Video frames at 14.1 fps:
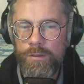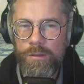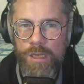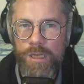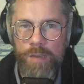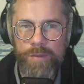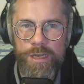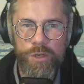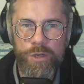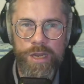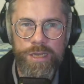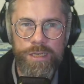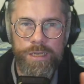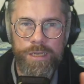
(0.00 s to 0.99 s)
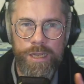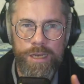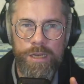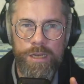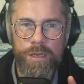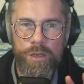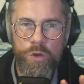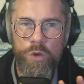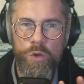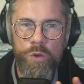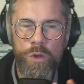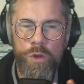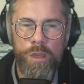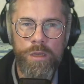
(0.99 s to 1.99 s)
I'm interested in you
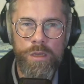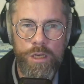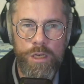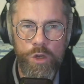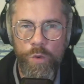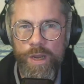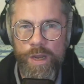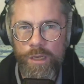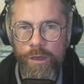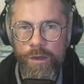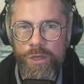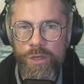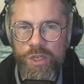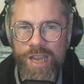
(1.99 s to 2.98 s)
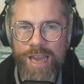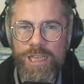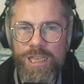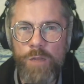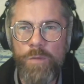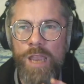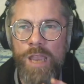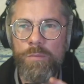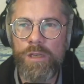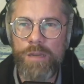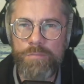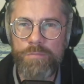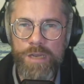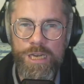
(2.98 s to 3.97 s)
knowing and understanding the Bible
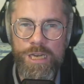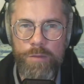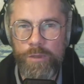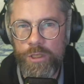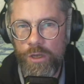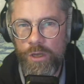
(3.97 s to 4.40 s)
and being able to